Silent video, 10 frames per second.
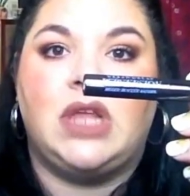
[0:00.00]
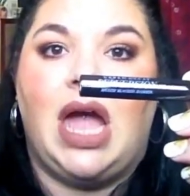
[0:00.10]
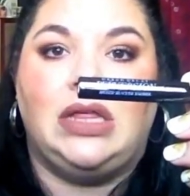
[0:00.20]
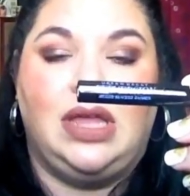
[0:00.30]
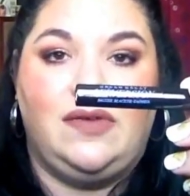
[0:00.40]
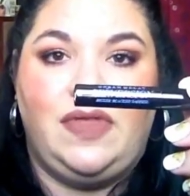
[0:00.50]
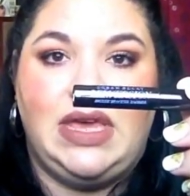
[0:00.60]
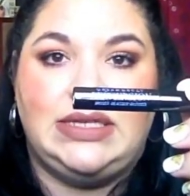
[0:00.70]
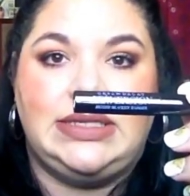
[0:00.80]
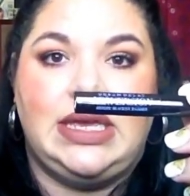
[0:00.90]
I love
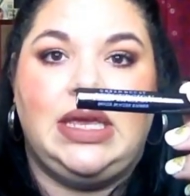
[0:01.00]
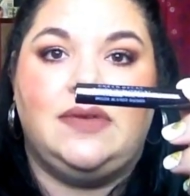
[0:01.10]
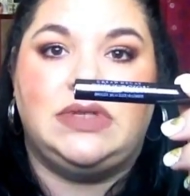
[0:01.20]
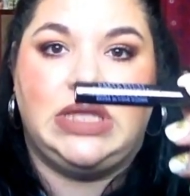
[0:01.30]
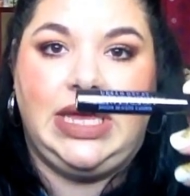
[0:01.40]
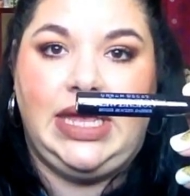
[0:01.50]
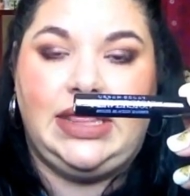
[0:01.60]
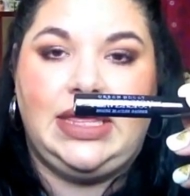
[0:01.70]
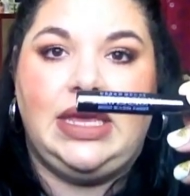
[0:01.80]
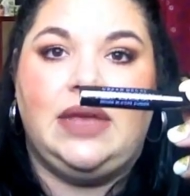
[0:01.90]
this. It gives
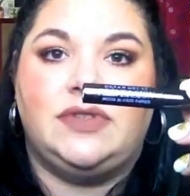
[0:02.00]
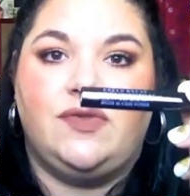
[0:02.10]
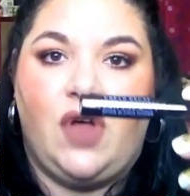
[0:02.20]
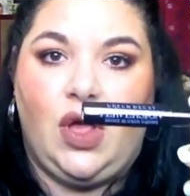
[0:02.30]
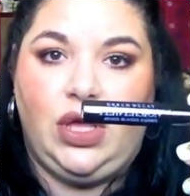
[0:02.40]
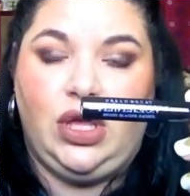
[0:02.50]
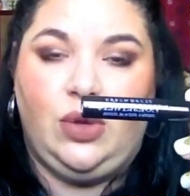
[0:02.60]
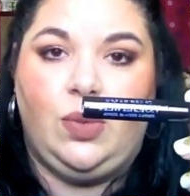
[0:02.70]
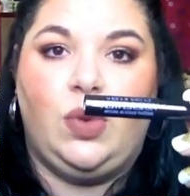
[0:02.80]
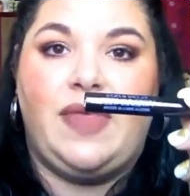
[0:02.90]
length, it gives
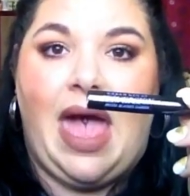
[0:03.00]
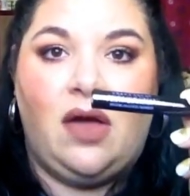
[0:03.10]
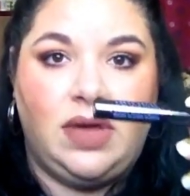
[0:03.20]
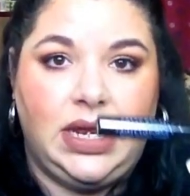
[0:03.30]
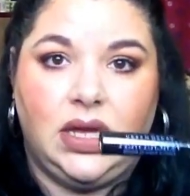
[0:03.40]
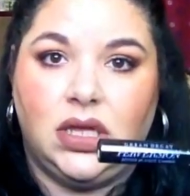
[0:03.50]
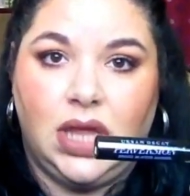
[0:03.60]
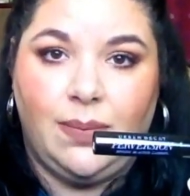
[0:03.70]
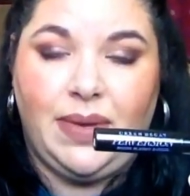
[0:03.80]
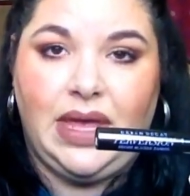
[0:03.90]
volume without getting
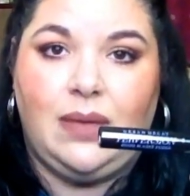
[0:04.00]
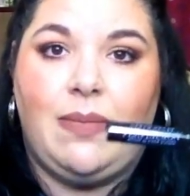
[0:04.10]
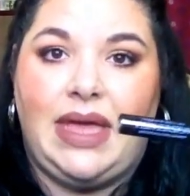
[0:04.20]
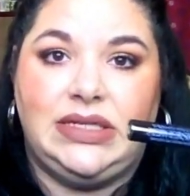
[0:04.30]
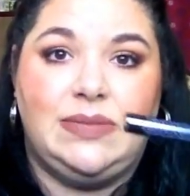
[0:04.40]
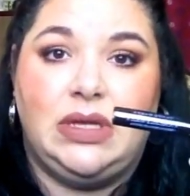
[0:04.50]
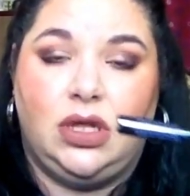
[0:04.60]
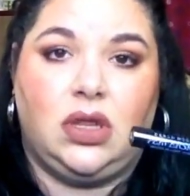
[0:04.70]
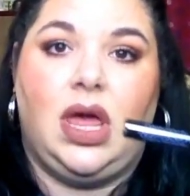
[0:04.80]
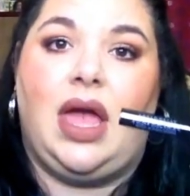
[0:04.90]
clumpy. It makes me
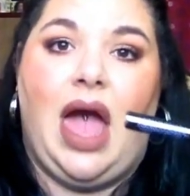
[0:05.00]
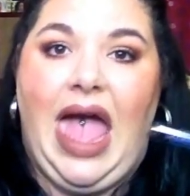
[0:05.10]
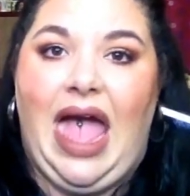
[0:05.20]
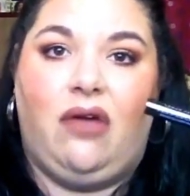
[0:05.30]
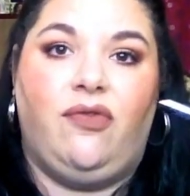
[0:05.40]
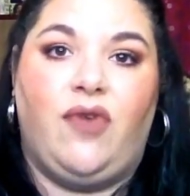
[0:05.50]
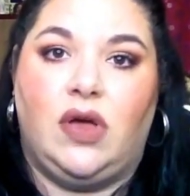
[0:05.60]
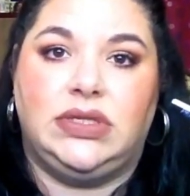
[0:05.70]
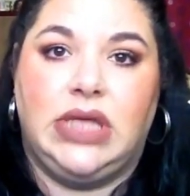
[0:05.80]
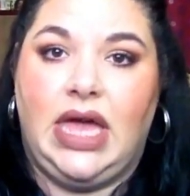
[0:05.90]
look like I have
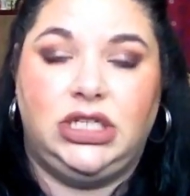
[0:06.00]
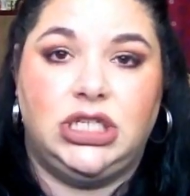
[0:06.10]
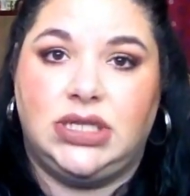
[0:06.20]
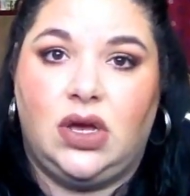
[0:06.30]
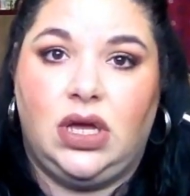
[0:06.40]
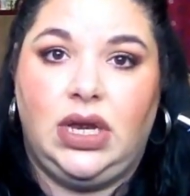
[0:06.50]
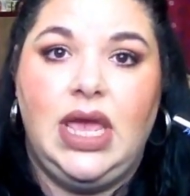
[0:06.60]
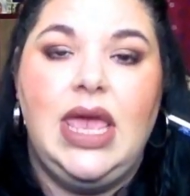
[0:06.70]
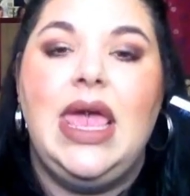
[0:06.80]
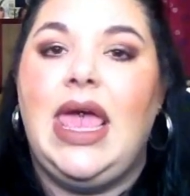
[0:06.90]
false lashes on,
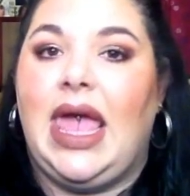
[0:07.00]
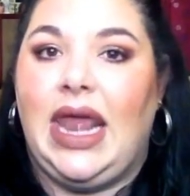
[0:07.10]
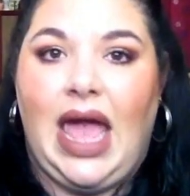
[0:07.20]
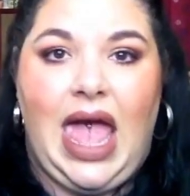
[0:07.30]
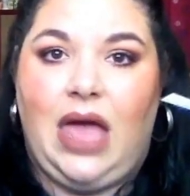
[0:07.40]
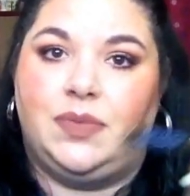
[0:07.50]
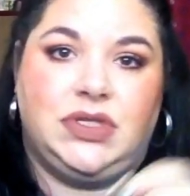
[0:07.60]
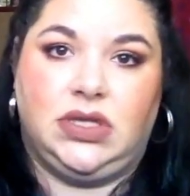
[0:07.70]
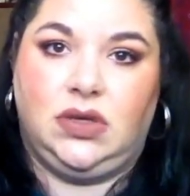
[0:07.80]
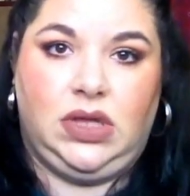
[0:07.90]
and I
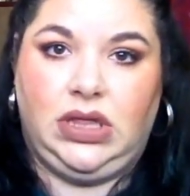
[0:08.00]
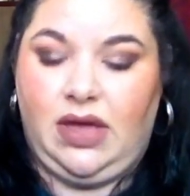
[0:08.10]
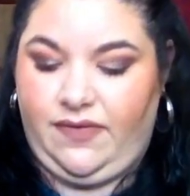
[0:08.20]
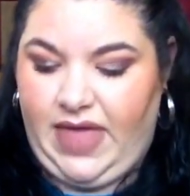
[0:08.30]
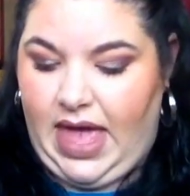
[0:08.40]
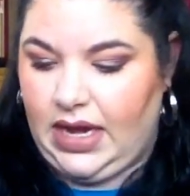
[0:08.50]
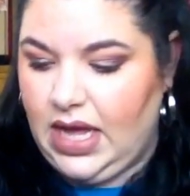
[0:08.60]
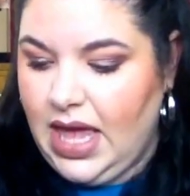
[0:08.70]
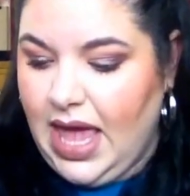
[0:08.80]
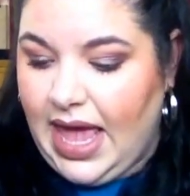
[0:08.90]
absolutely love that.
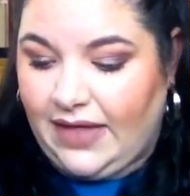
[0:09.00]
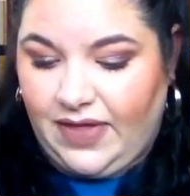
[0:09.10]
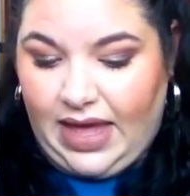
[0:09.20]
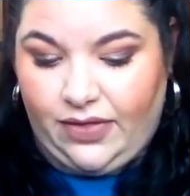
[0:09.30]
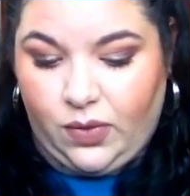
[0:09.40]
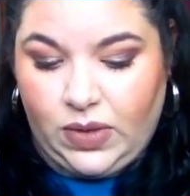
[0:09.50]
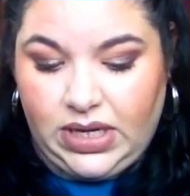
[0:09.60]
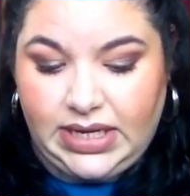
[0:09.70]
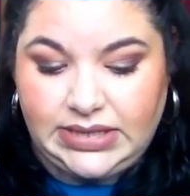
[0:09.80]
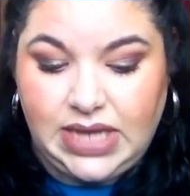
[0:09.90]
And the other one
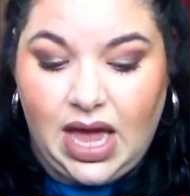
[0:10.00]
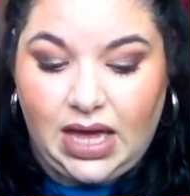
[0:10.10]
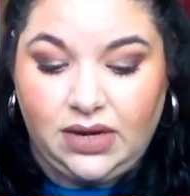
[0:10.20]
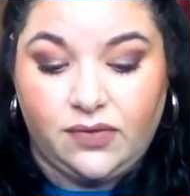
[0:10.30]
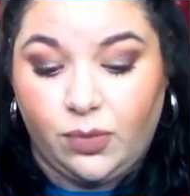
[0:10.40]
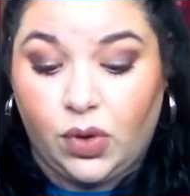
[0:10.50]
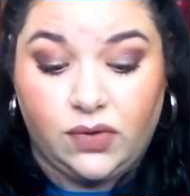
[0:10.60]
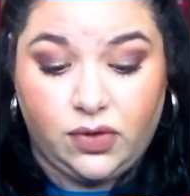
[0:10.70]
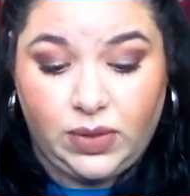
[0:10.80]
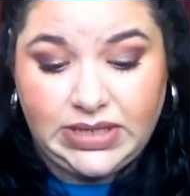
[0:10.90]
is kind of more of
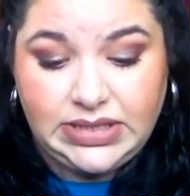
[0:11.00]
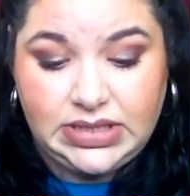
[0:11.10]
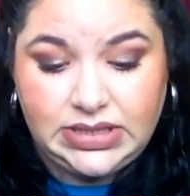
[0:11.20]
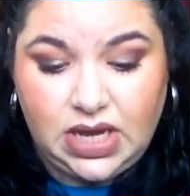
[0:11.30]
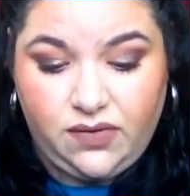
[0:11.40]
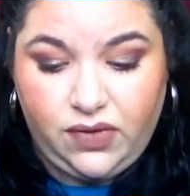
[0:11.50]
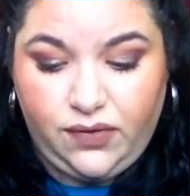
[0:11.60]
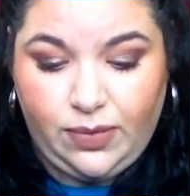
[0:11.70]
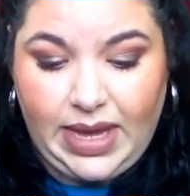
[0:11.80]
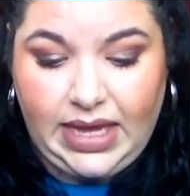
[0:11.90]
a recent discovery
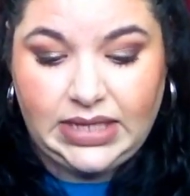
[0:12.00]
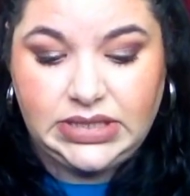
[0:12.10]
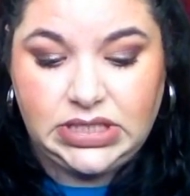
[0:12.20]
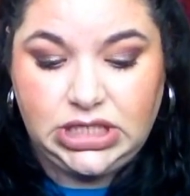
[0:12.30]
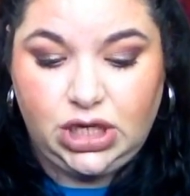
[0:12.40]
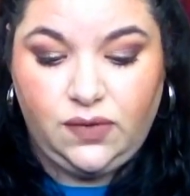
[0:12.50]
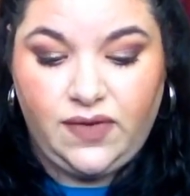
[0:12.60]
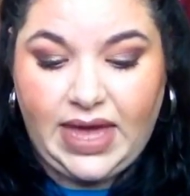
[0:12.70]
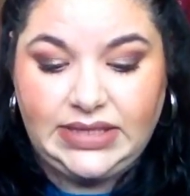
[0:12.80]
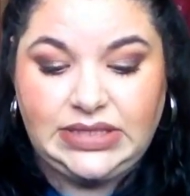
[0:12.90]
for me, and it's the Too
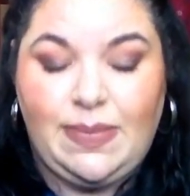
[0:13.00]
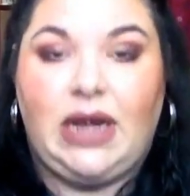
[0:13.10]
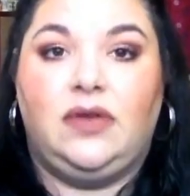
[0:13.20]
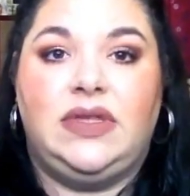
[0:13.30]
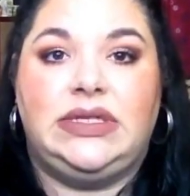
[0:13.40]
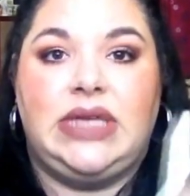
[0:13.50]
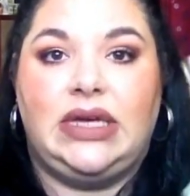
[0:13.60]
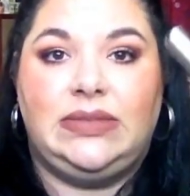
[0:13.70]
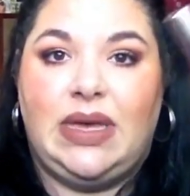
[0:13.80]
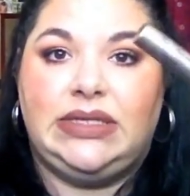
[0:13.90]
Faced Better Than
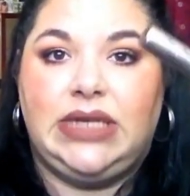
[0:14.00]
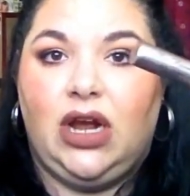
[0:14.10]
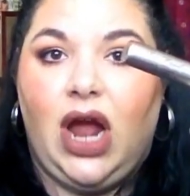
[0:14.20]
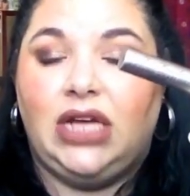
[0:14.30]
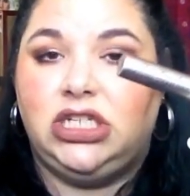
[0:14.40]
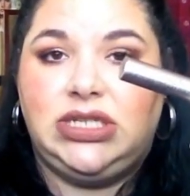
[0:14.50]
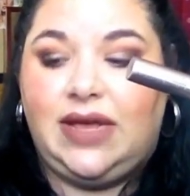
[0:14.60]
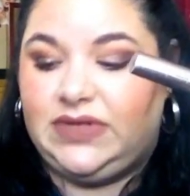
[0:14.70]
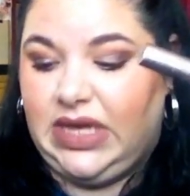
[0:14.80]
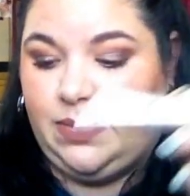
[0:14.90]
Sex Mascara. I just
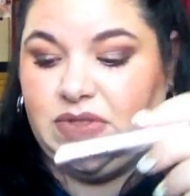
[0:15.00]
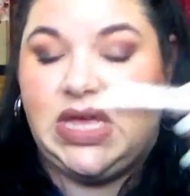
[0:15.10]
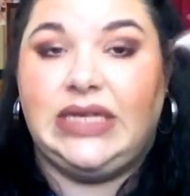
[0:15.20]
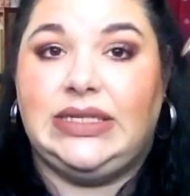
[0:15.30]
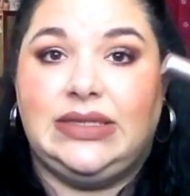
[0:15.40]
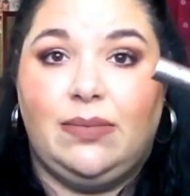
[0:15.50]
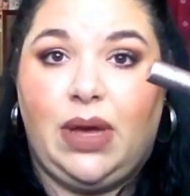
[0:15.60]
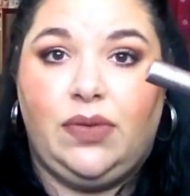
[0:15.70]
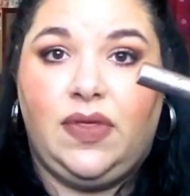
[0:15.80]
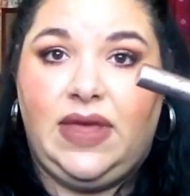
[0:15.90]
have sample sizes in
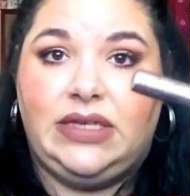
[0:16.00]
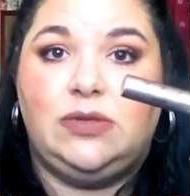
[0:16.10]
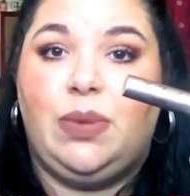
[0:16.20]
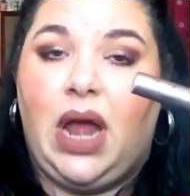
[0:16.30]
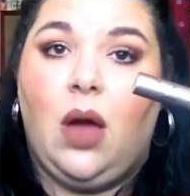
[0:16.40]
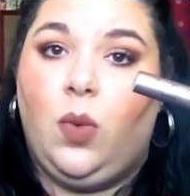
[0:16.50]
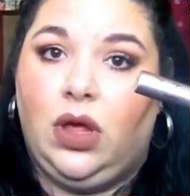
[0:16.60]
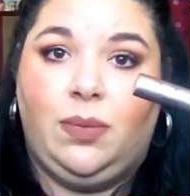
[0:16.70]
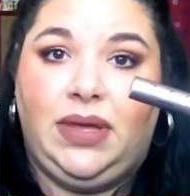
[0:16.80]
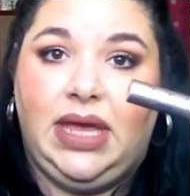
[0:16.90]
both of these, but I
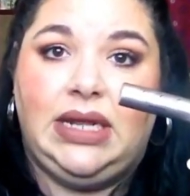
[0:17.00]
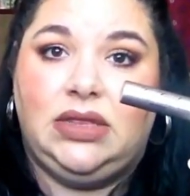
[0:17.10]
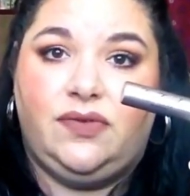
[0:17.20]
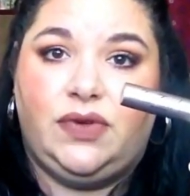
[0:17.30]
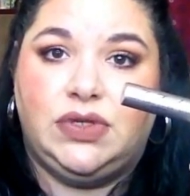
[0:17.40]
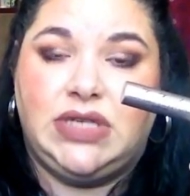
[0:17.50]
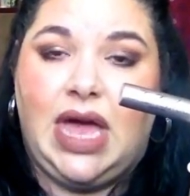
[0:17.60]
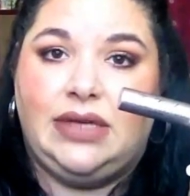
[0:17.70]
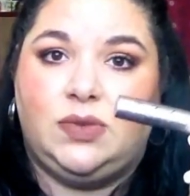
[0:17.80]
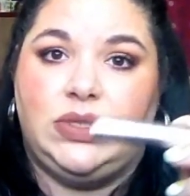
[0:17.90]
will be getting the full
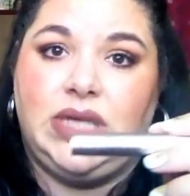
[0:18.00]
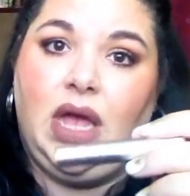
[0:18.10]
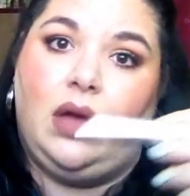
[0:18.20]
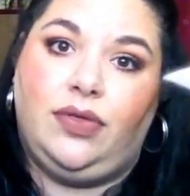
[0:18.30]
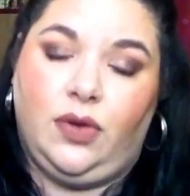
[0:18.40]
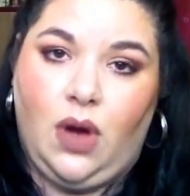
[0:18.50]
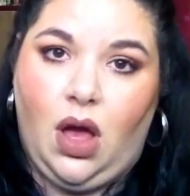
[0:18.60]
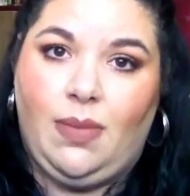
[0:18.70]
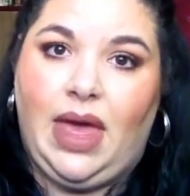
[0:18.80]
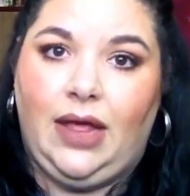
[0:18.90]
size once I go through
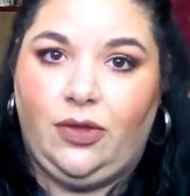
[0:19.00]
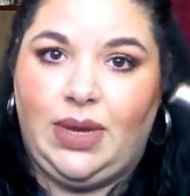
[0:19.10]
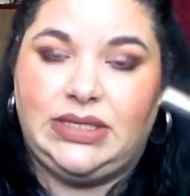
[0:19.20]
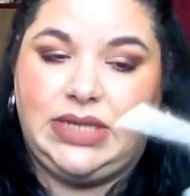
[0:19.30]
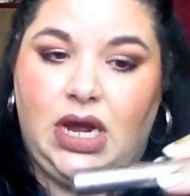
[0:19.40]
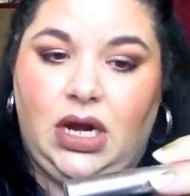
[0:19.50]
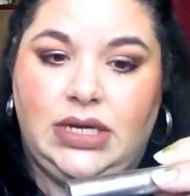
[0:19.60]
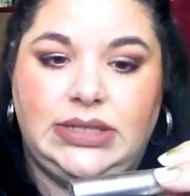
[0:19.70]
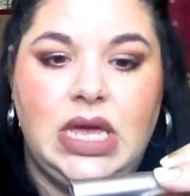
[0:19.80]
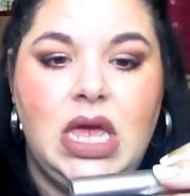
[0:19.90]
all my other
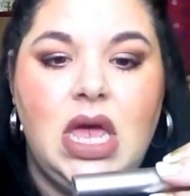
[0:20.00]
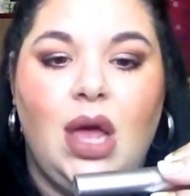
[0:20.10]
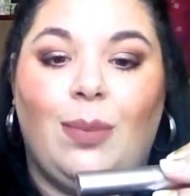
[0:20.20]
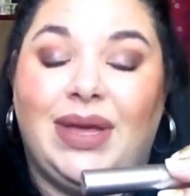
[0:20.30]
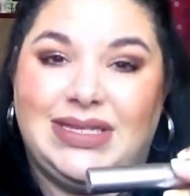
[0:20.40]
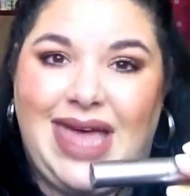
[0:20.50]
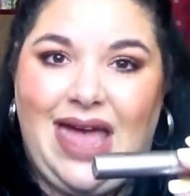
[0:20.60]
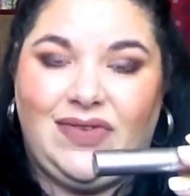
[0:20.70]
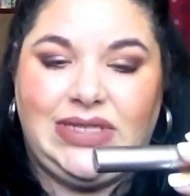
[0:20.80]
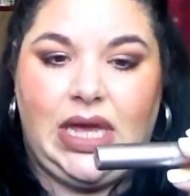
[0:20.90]
mascaras because I
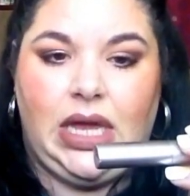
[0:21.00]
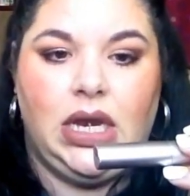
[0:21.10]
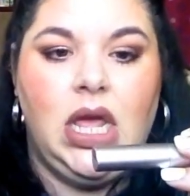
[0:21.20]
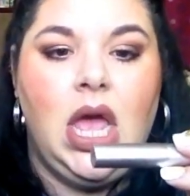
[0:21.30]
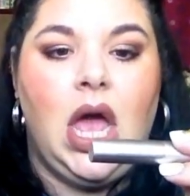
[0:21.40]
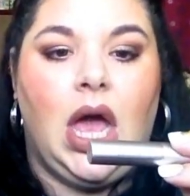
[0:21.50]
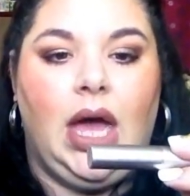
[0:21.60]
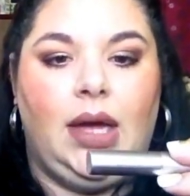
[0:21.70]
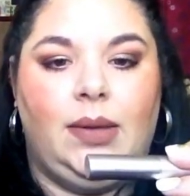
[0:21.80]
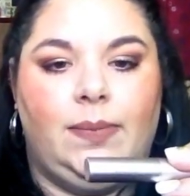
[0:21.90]
have a
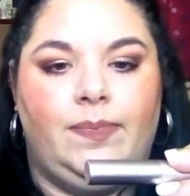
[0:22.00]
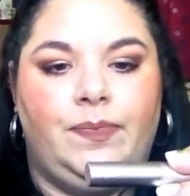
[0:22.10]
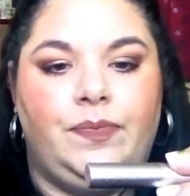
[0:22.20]
ton.